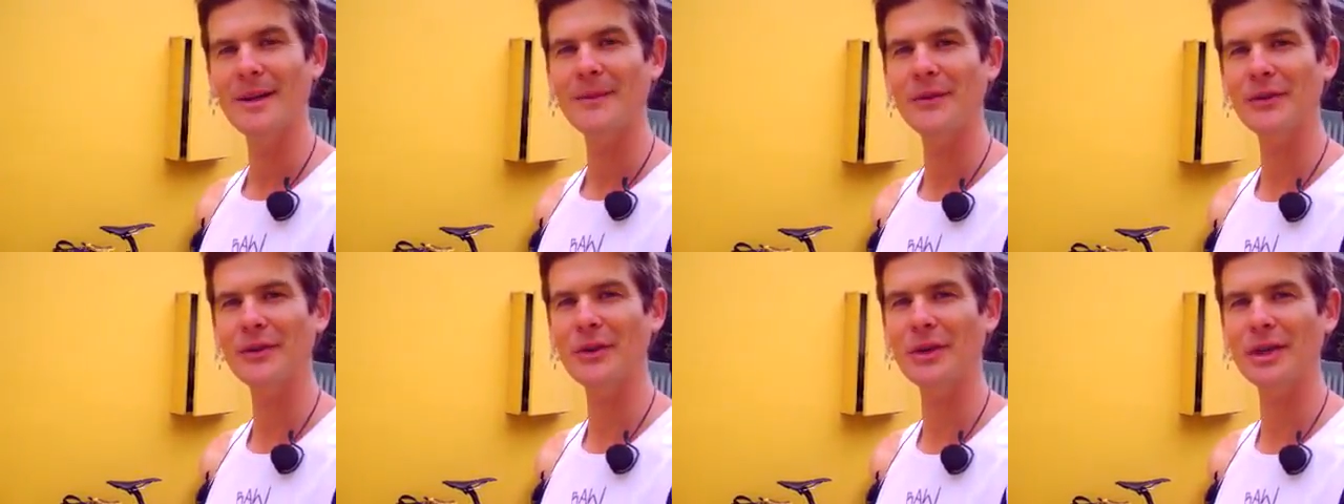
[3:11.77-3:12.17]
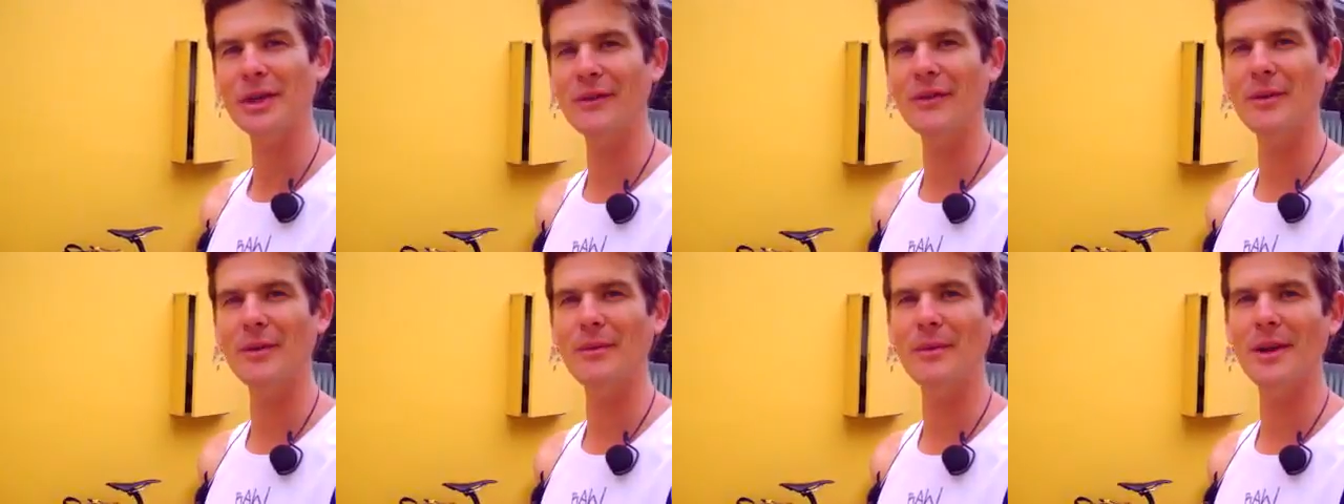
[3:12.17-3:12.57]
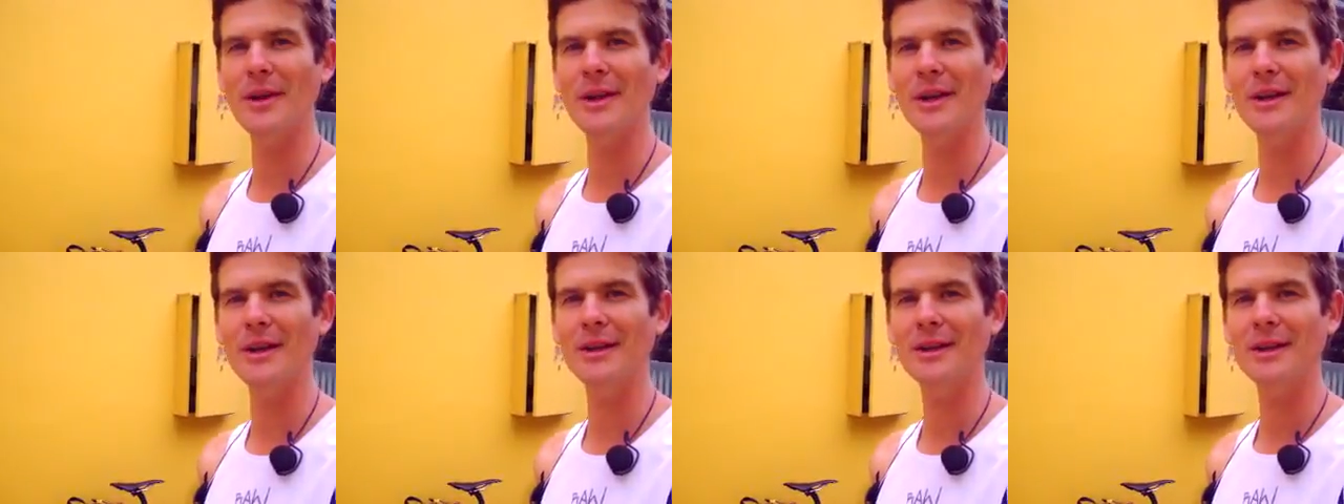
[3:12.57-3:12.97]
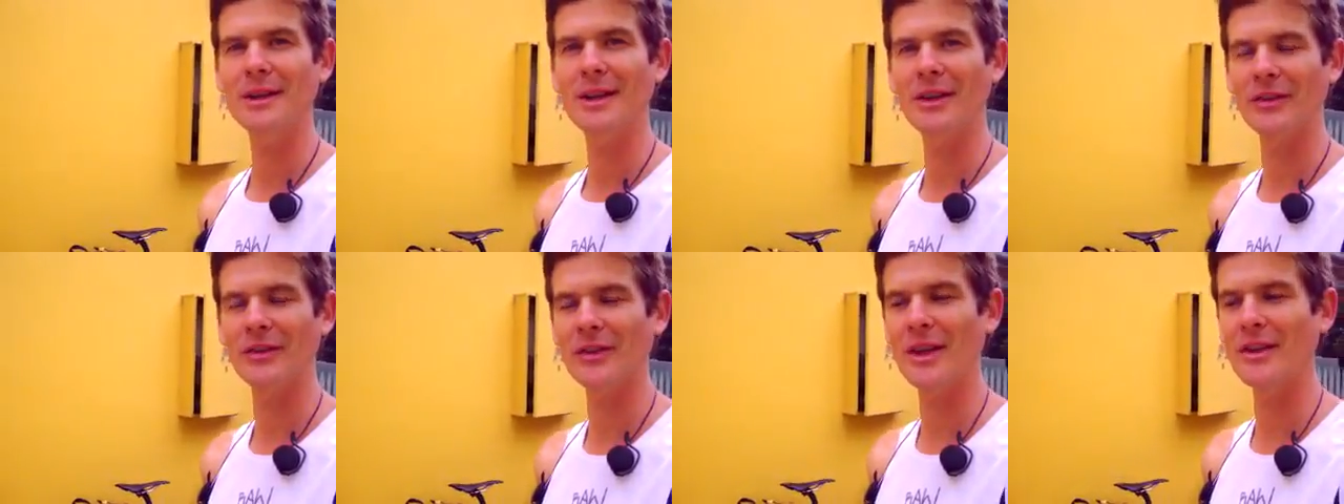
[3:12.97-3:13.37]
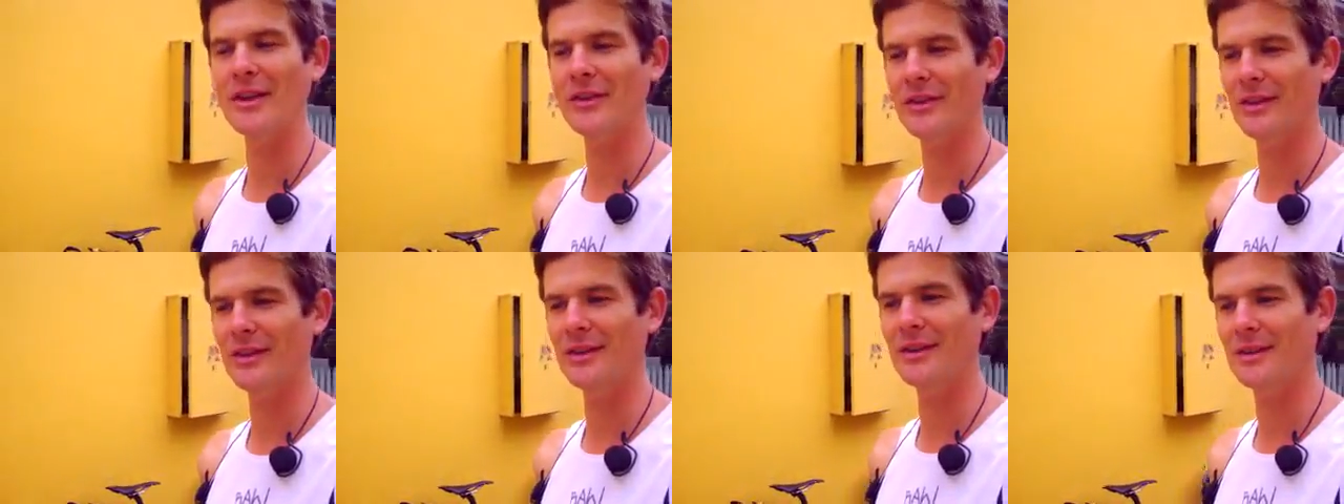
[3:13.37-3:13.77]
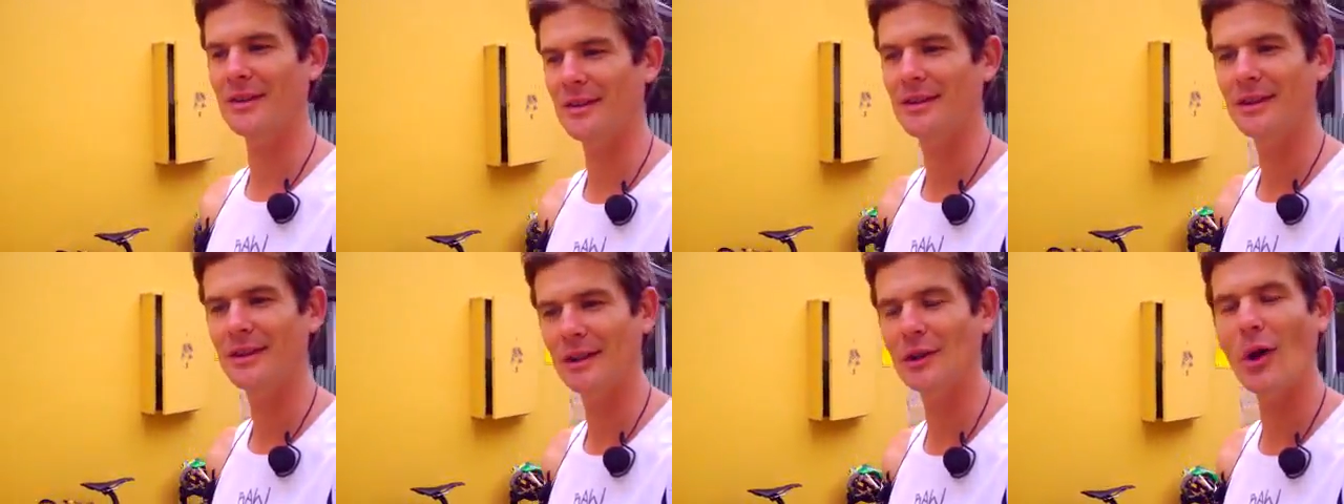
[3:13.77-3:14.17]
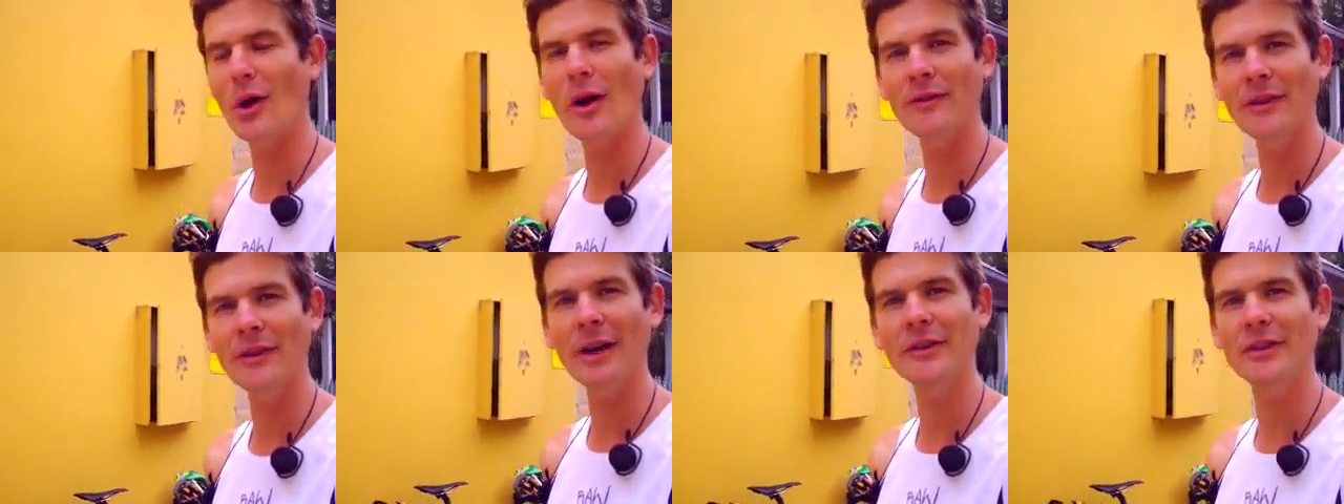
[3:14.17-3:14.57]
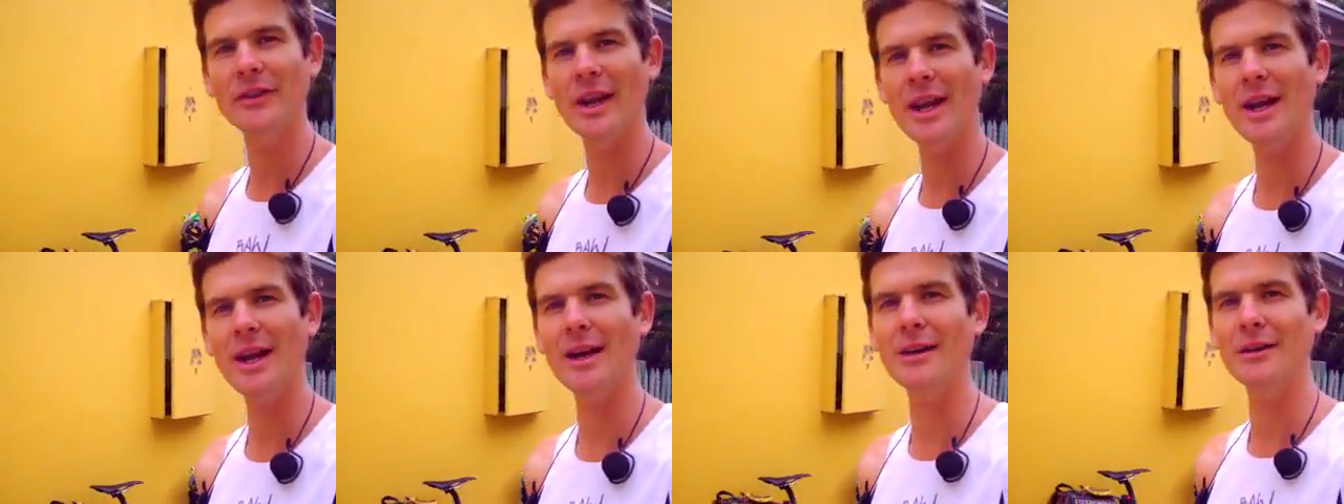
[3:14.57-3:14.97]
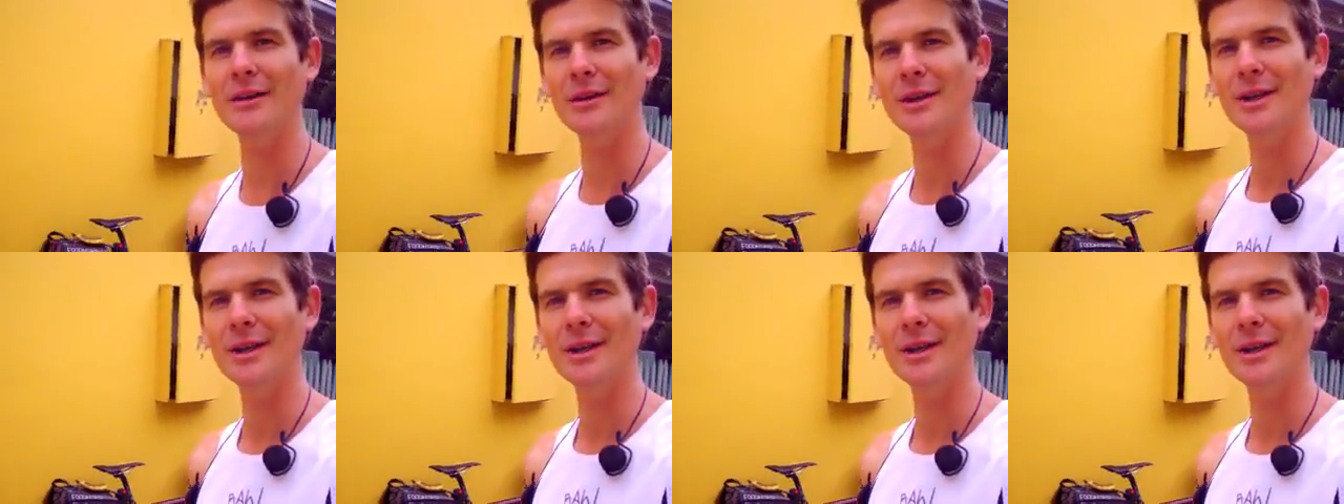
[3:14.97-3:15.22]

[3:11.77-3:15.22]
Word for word: It's going to give you, you know, a sense that your your life does count,